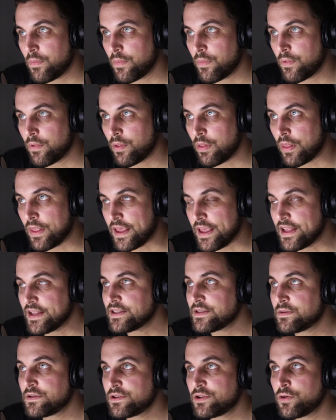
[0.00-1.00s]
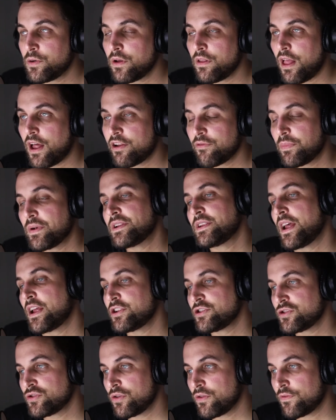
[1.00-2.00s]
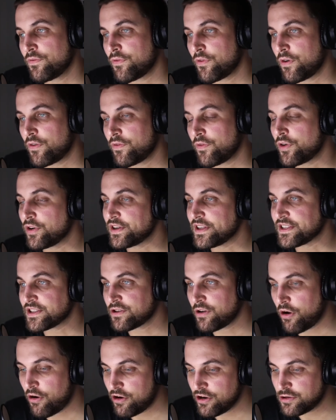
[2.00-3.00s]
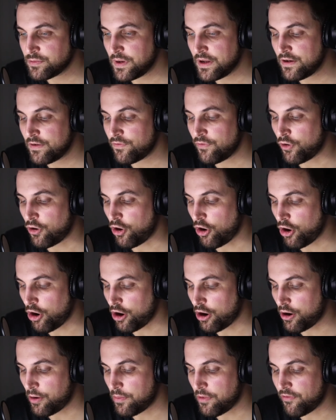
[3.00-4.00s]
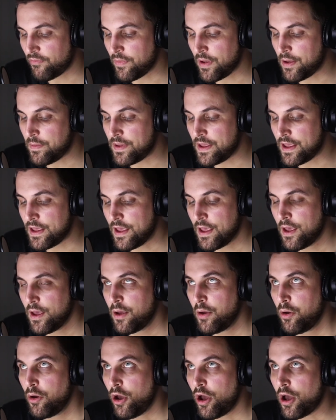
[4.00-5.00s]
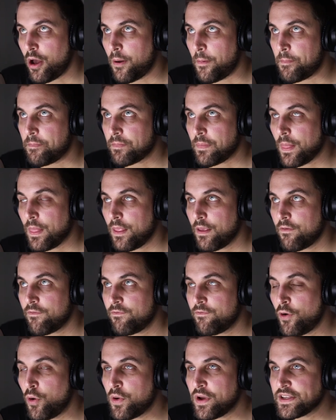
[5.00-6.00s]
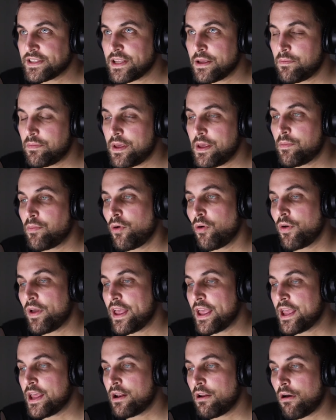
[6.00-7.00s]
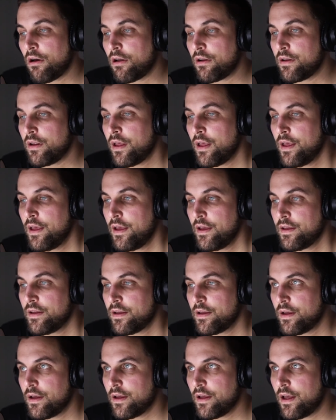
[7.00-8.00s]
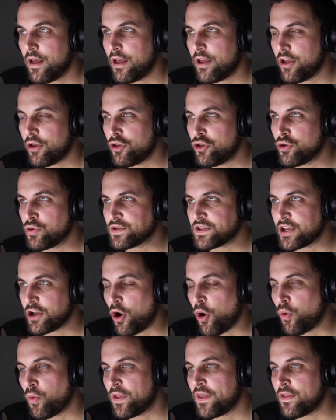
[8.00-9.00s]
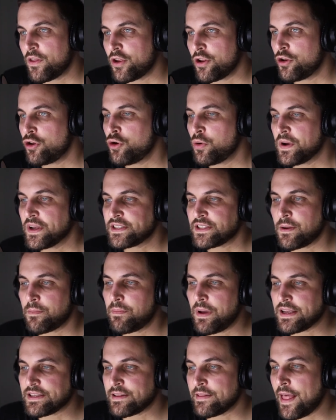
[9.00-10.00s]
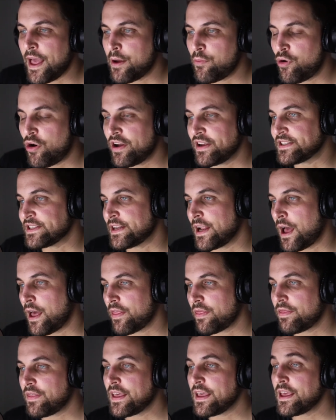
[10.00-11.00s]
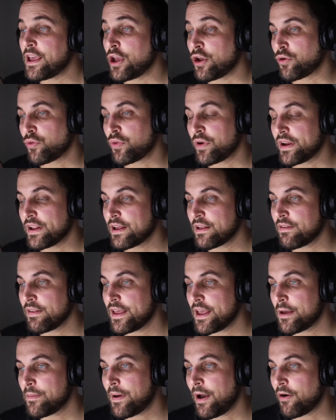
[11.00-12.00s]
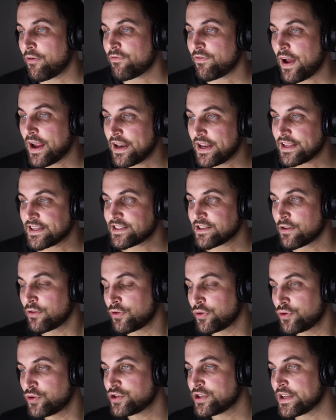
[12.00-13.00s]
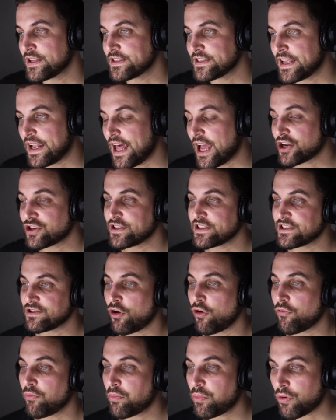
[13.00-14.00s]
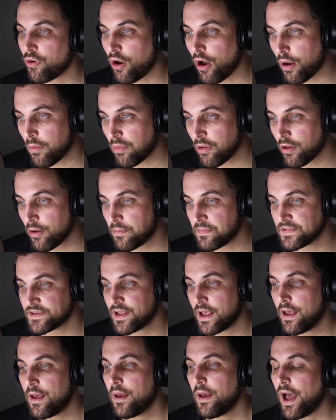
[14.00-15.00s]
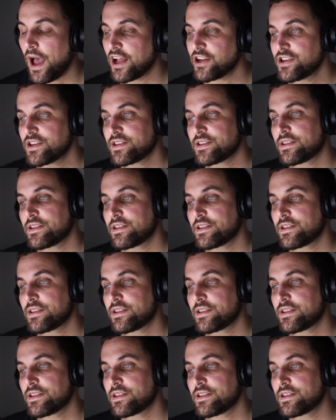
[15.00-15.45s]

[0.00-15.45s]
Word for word: leads to a lot of potential for for discouragement, for harm, of maybe um, focusing people in on uh, using only the newest and best libraries and not thinking critically about finding solutions that actually solve problems. I just